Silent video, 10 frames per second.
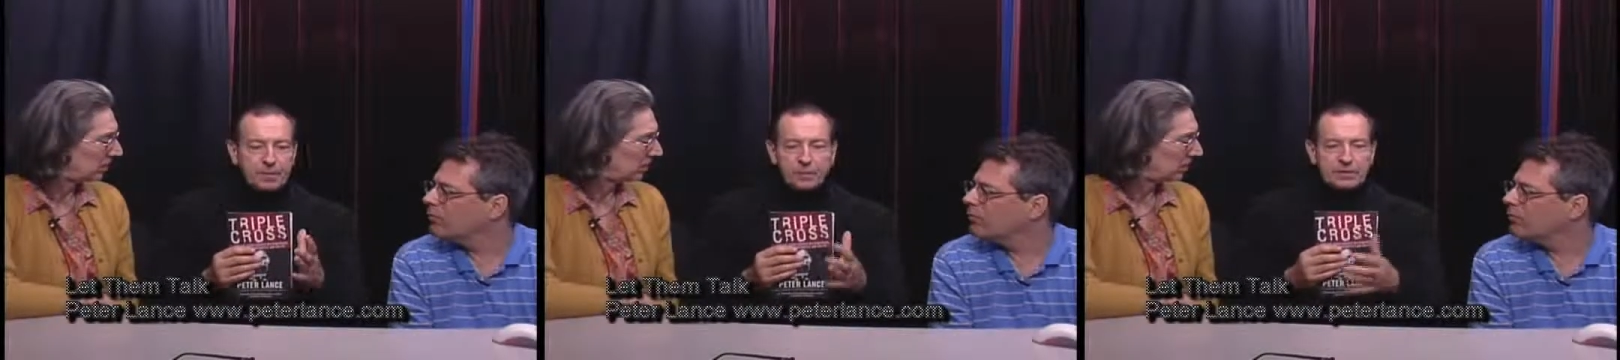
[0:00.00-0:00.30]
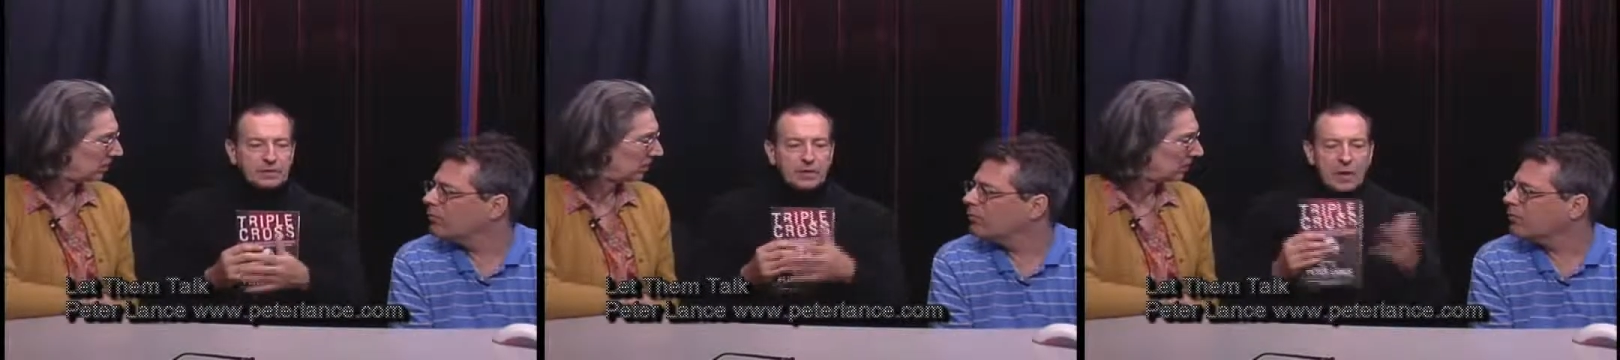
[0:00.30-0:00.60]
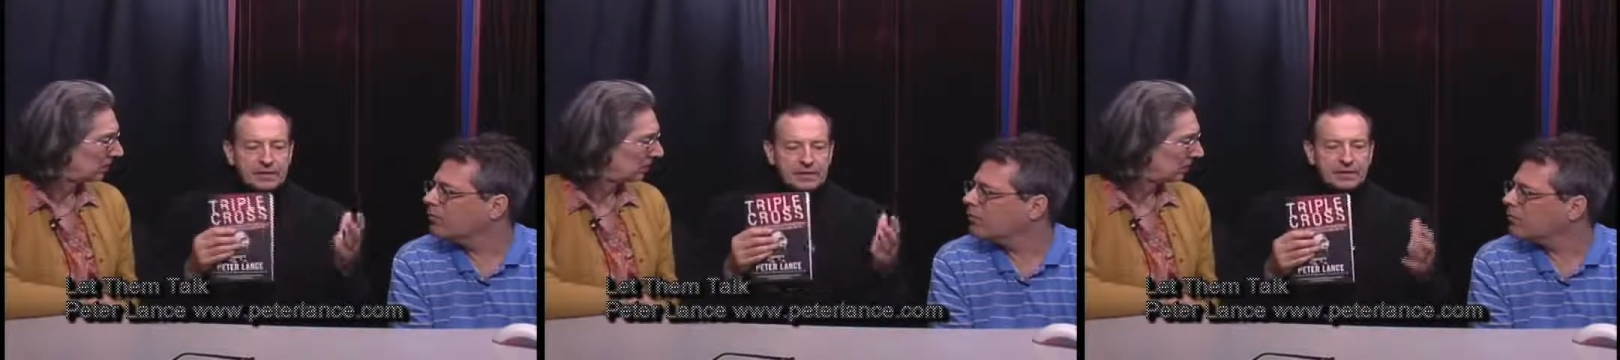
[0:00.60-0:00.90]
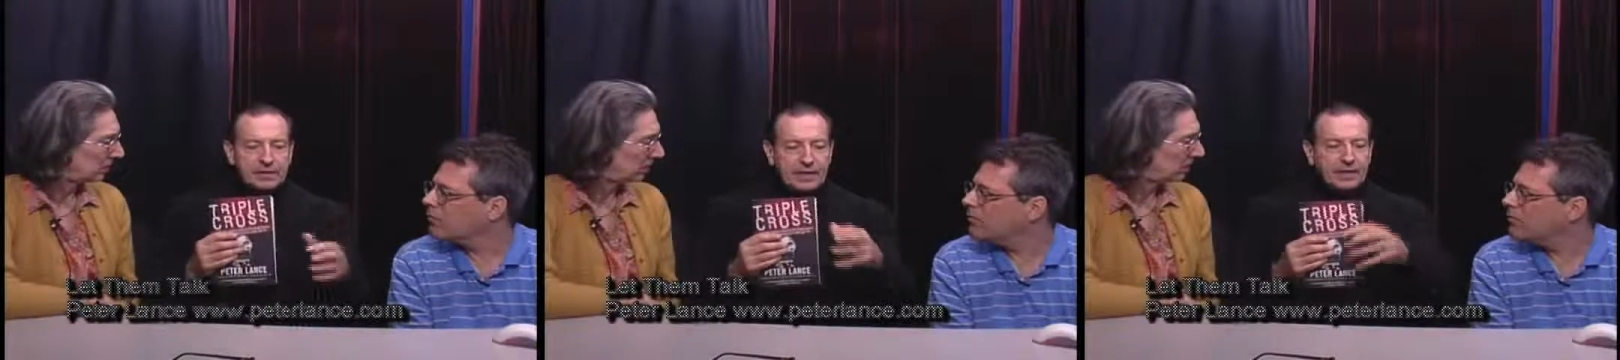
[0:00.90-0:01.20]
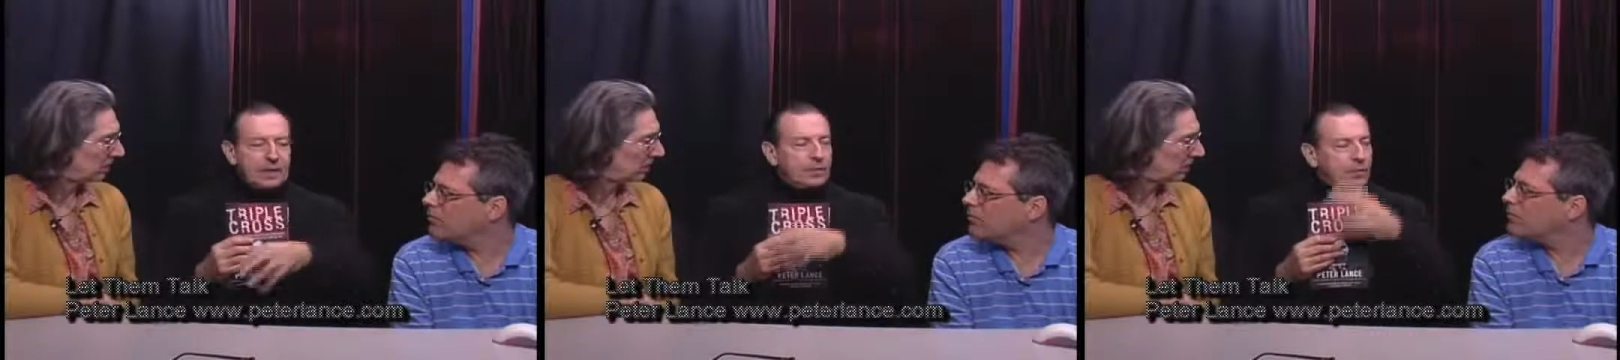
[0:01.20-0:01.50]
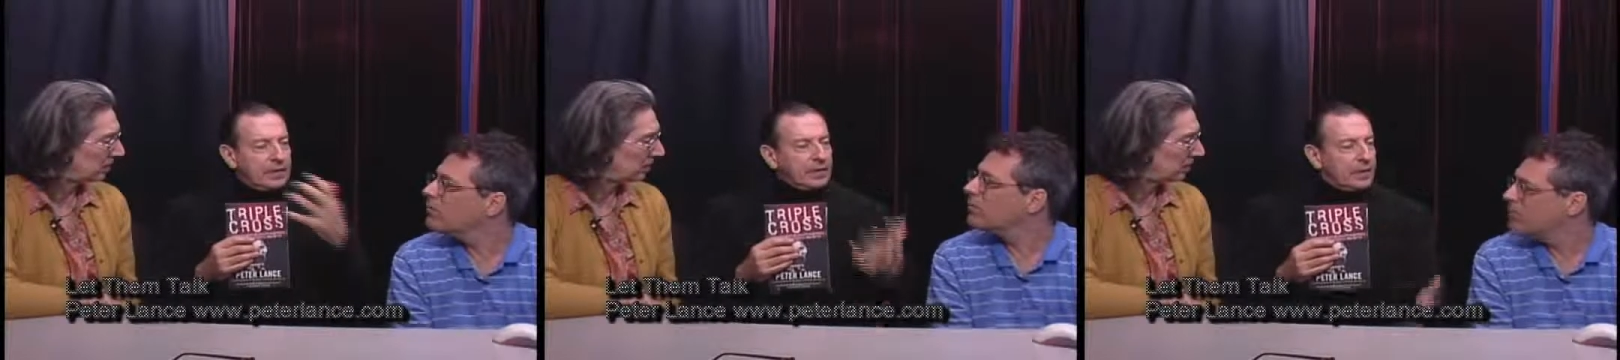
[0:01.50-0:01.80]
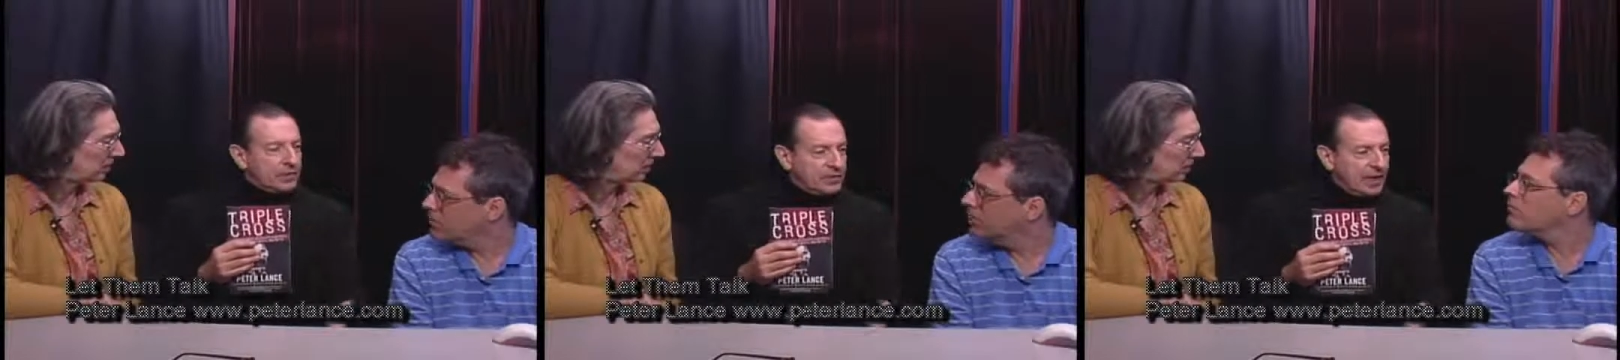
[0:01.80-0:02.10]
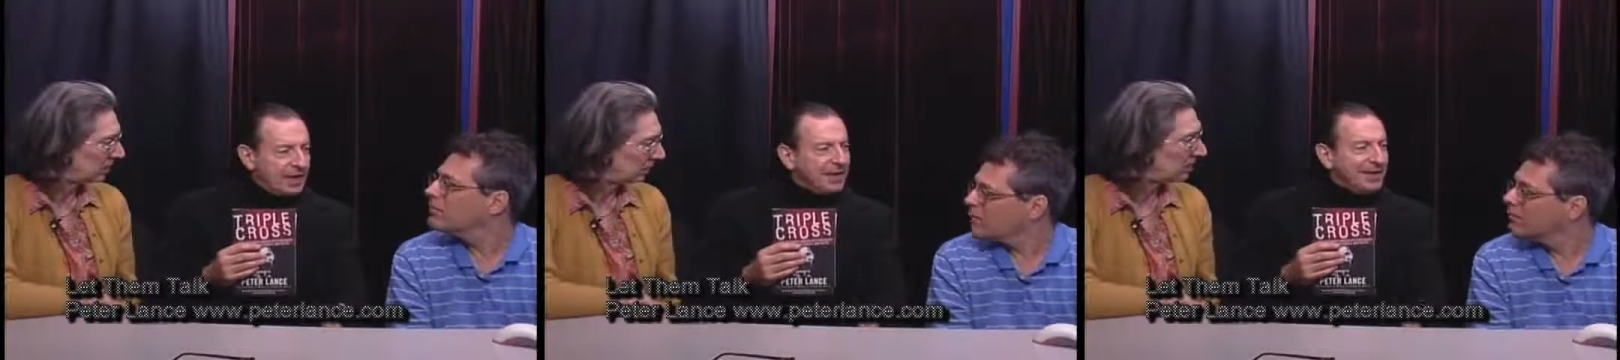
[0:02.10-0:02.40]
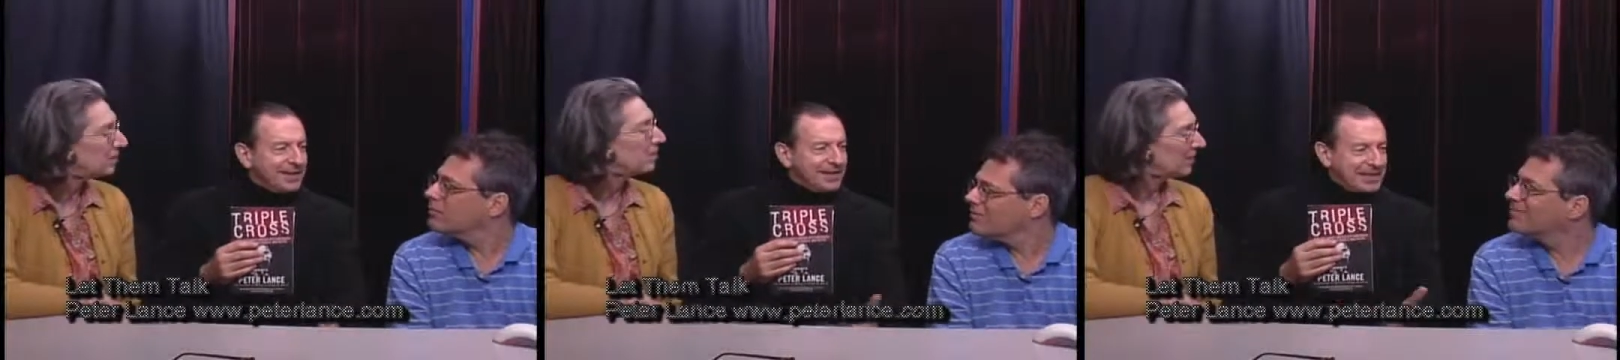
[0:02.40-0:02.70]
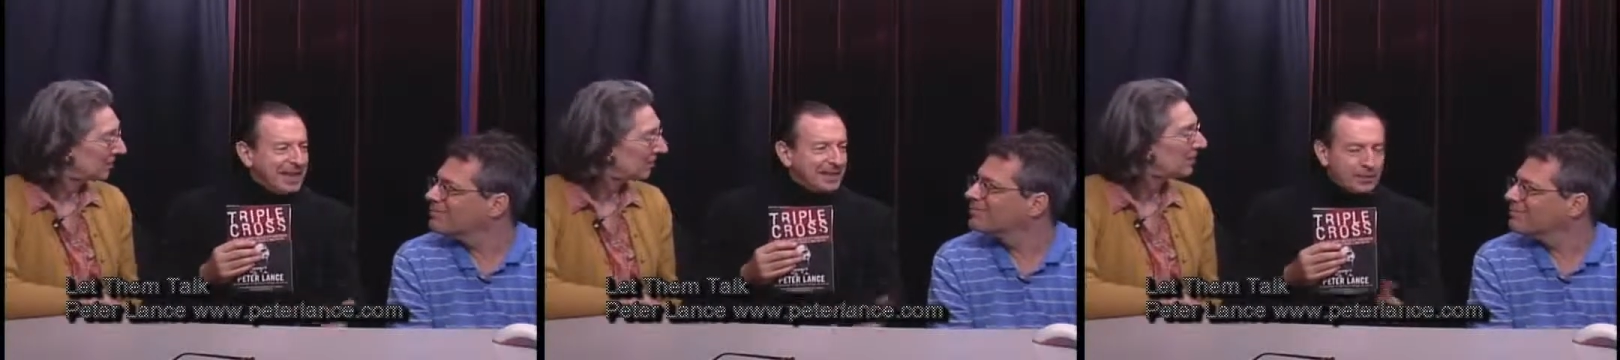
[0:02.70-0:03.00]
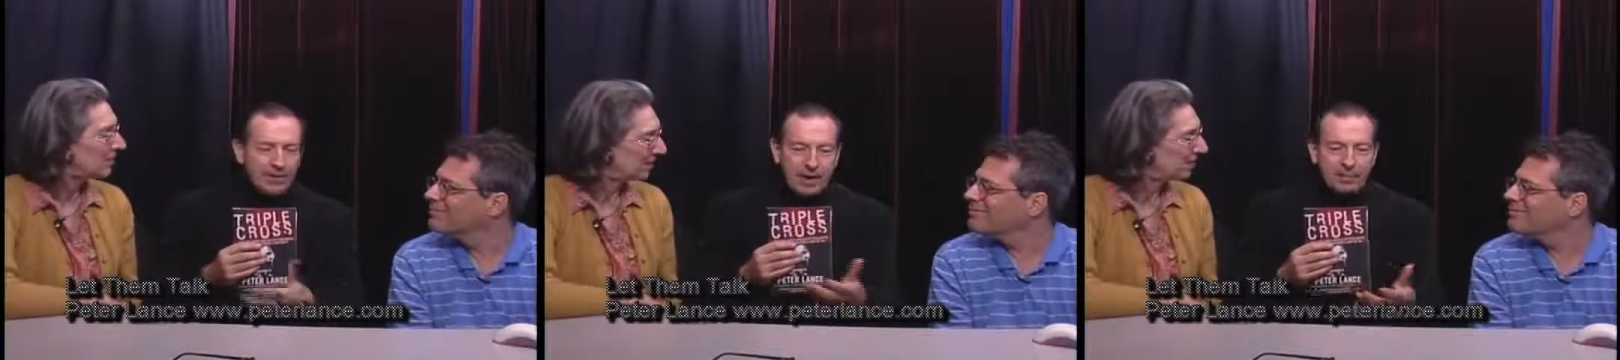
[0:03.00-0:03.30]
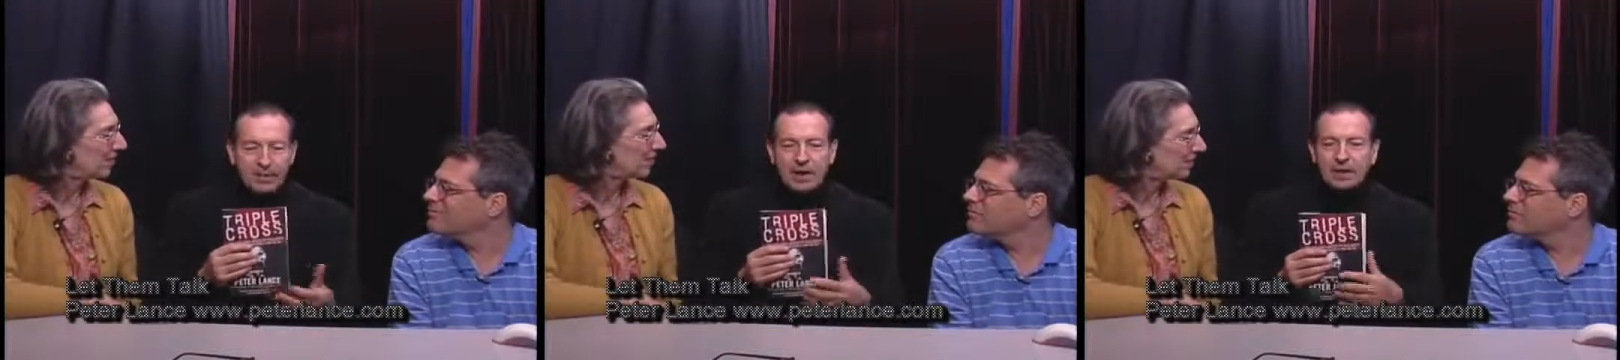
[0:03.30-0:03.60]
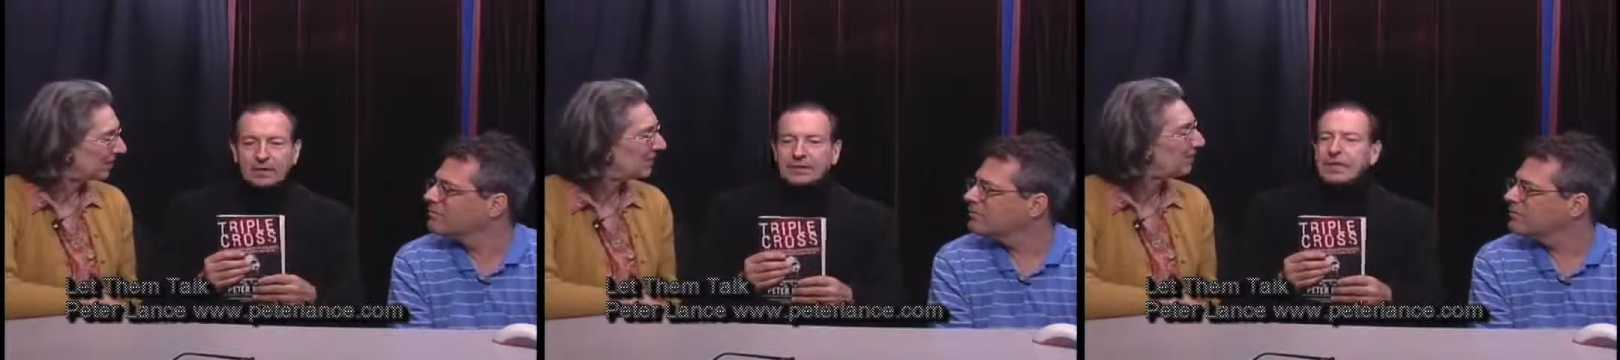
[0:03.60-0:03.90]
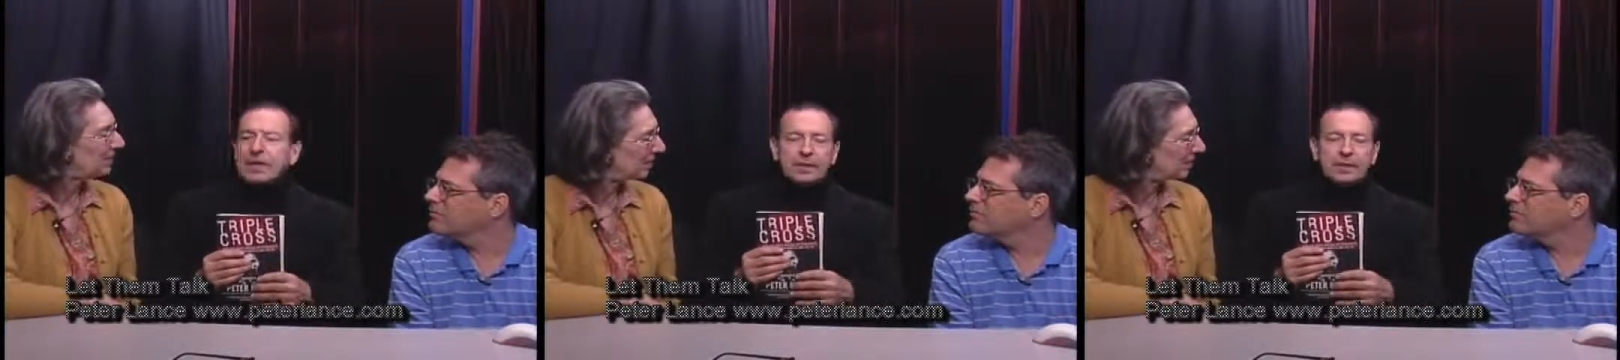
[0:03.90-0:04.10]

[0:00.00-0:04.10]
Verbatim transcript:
Speaker 1: but was lost because it came out the week of the OJ scandal mm -hmm. with mm-hmm. Harper Collins.